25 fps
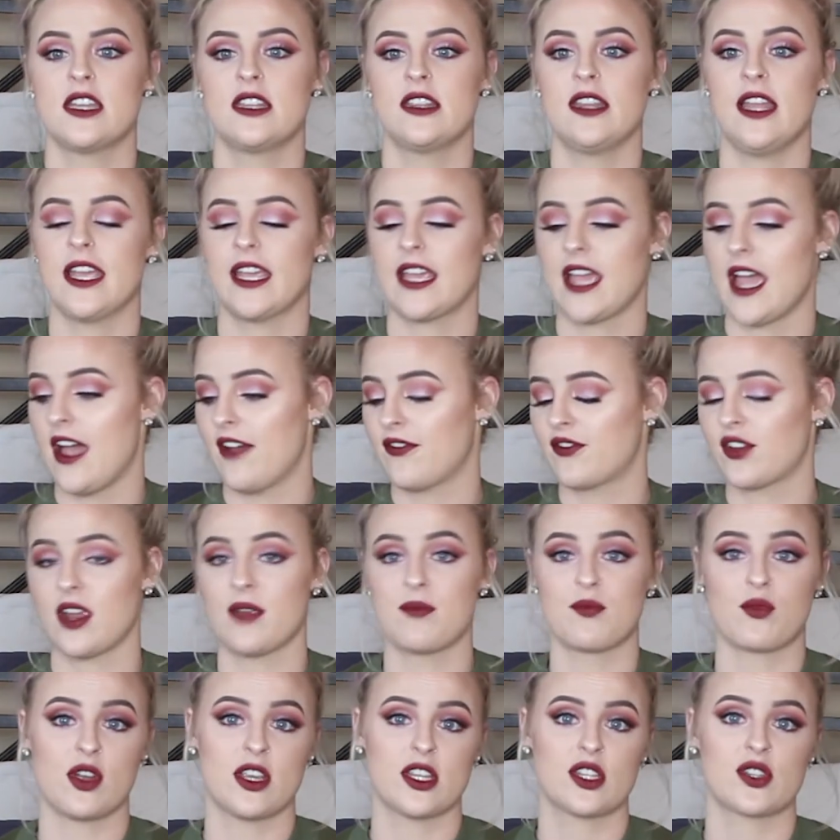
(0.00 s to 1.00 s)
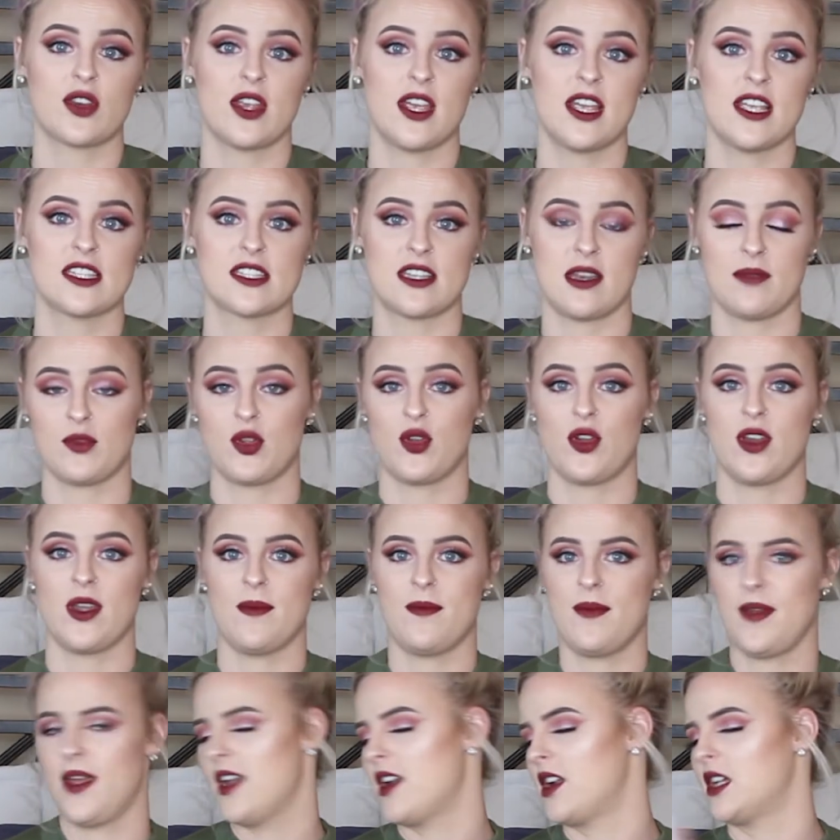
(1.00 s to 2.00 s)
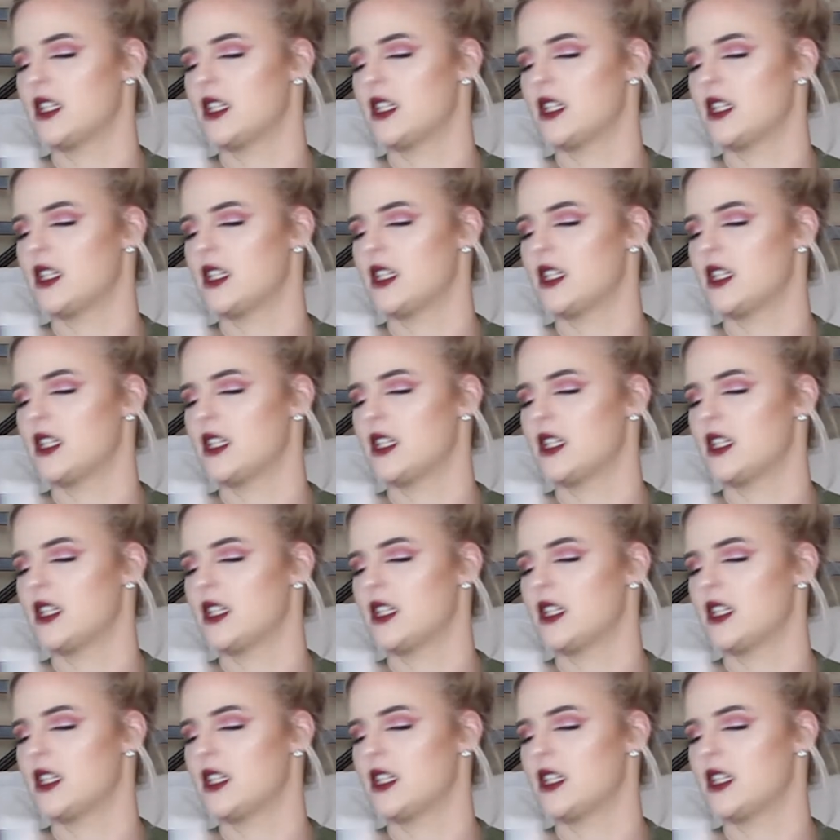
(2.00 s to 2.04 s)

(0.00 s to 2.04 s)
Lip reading: like after I moisturize and I'm going to bed.